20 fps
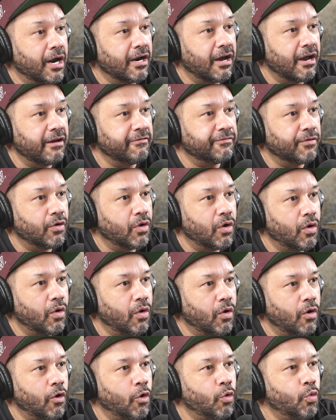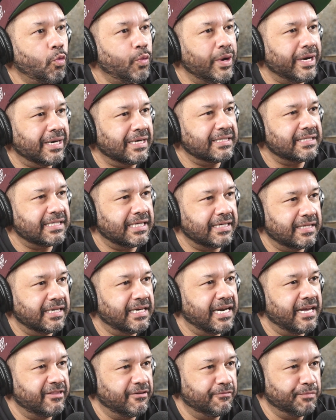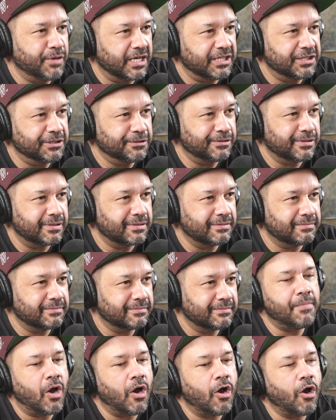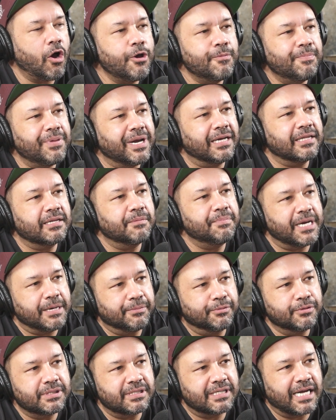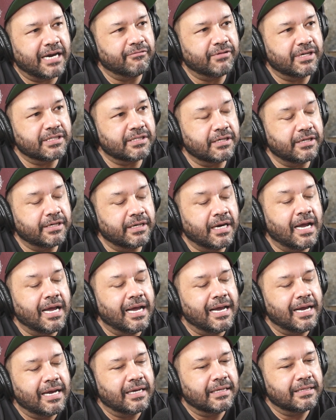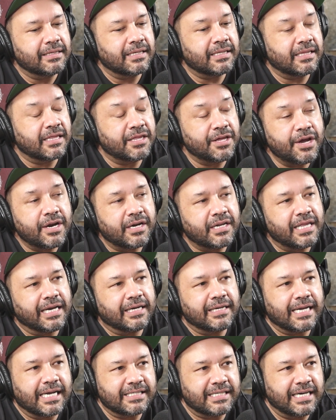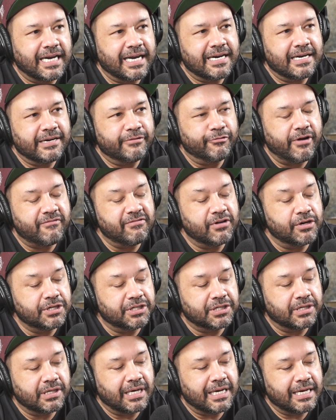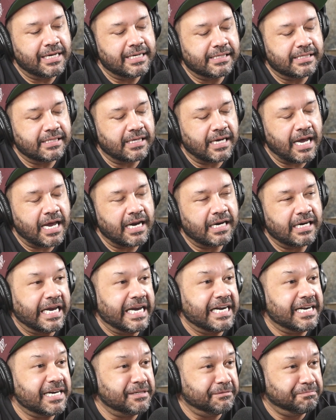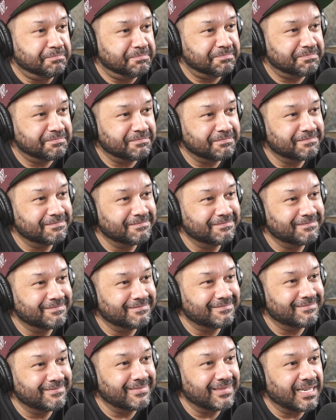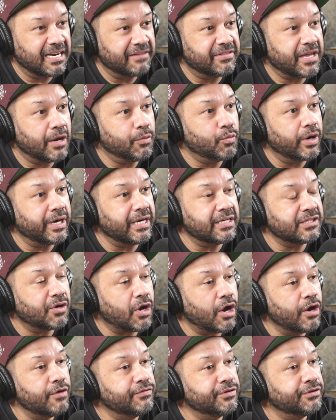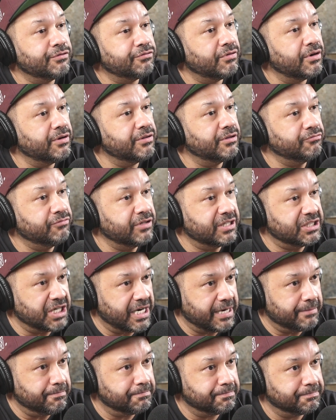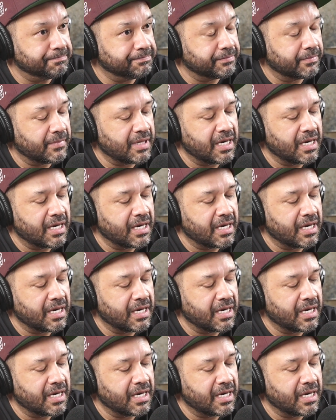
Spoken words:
up my life or witnessing the death of my children? I'm hoping the people stay resolute. The third thing that's needed in a revolution is a leader. If they're wanting to overthrow the regime,